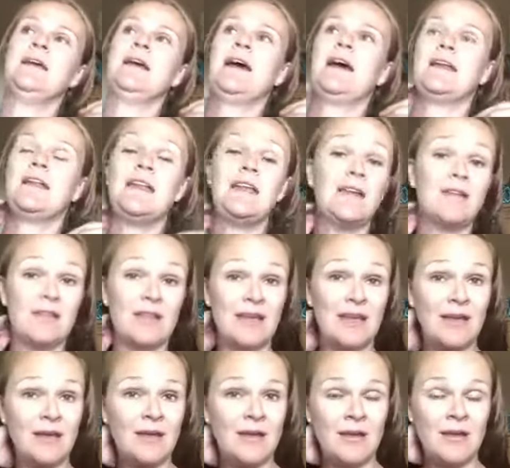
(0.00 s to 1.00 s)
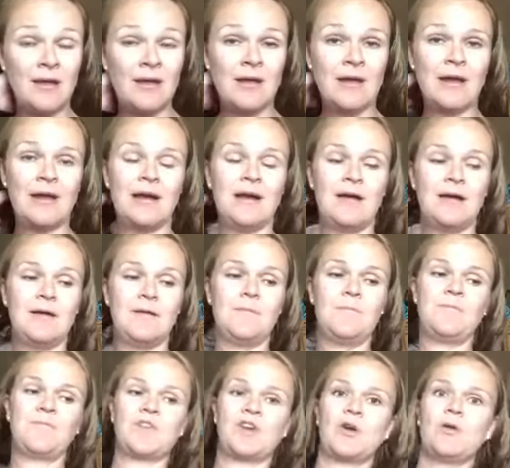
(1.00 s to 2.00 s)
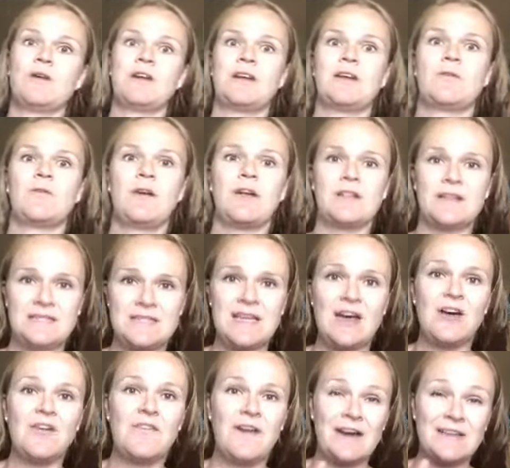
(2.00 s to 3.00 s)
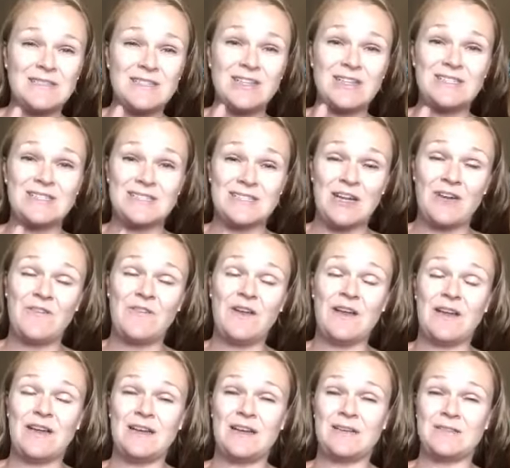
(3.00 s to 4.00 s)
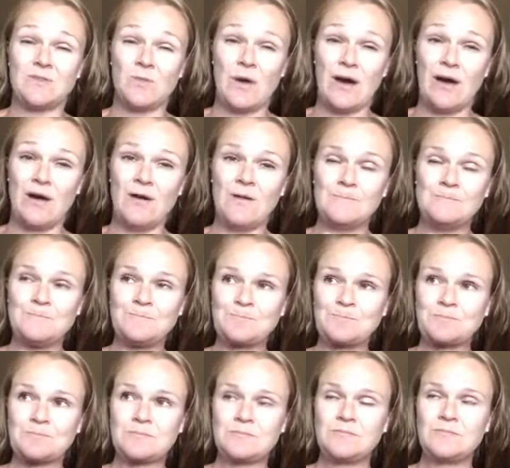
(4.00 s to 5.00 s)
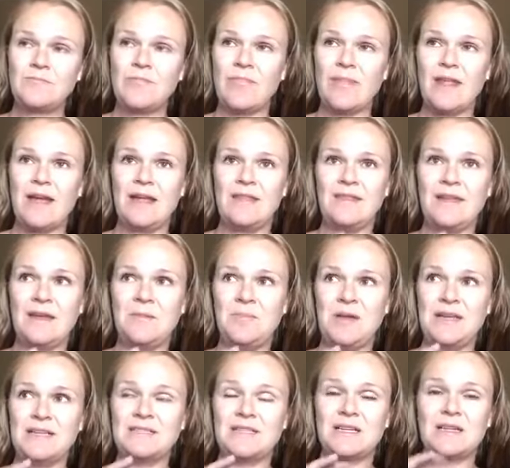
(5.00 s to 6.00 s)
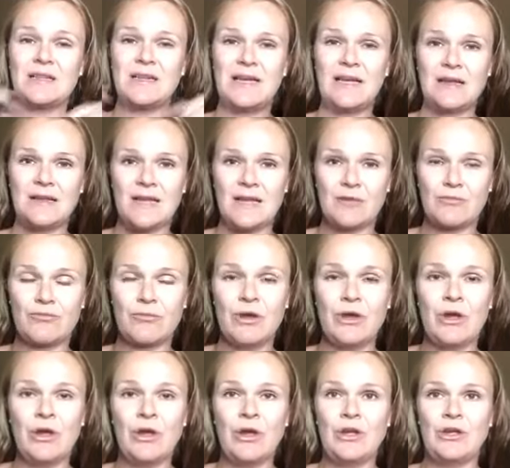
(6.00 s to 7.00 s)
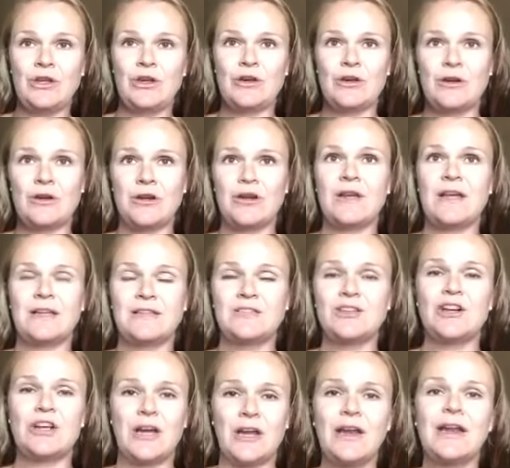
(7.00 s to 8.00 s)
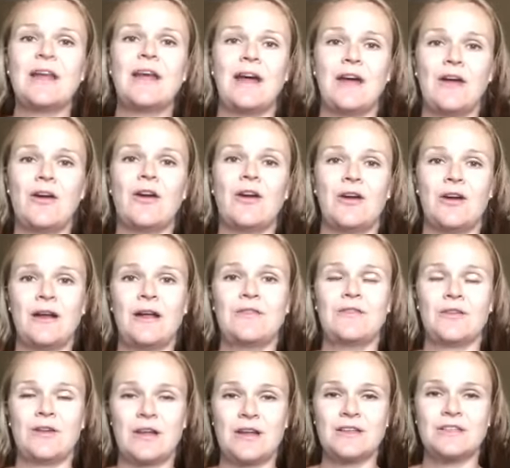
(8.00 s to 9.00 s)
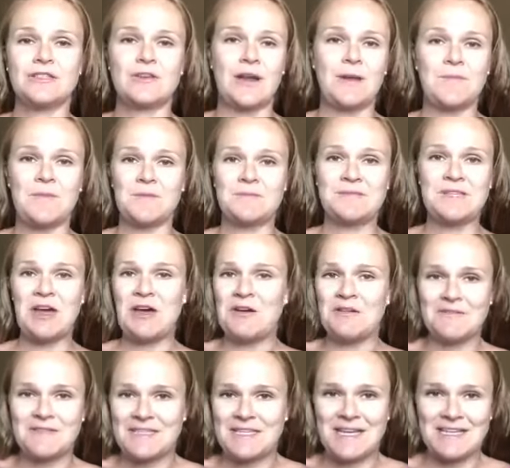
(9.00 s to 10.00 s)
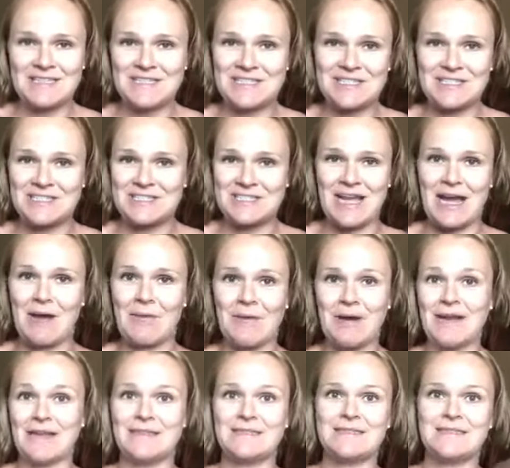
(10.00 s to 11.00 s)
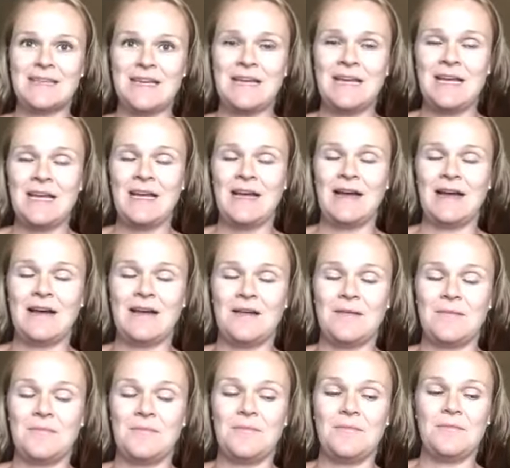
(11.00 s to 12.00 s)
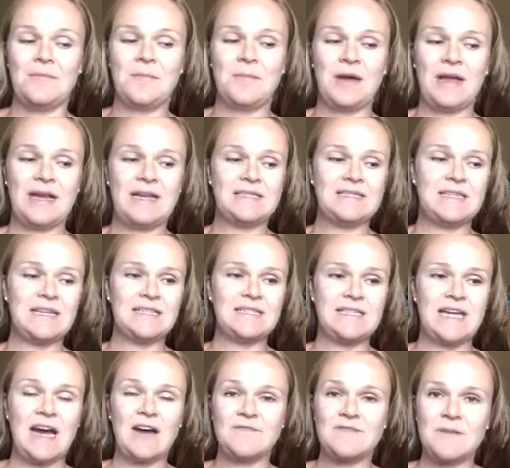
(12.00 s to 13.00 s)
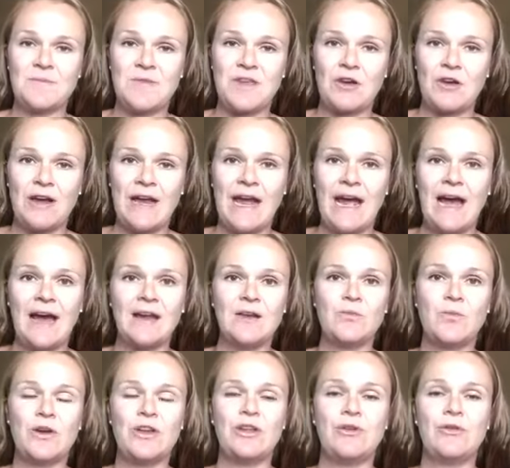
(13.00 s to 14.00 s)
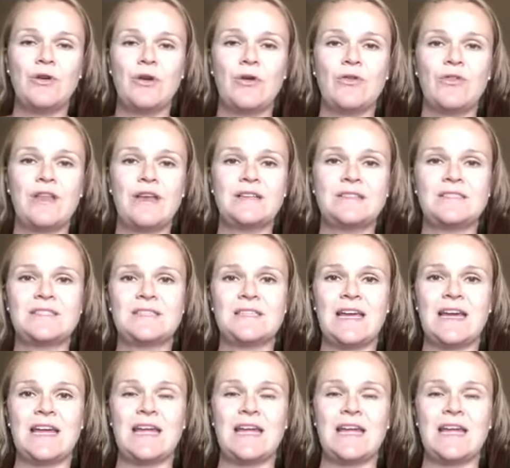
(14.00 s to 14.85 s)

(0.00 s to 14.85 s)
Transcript: and healing. Coconut oil itself has good stuff in it as well. And then basically your kids are gonna get hurt and they're gonna scrape themselves. That's just how it is. But it's nice to have something on hand where you know that it's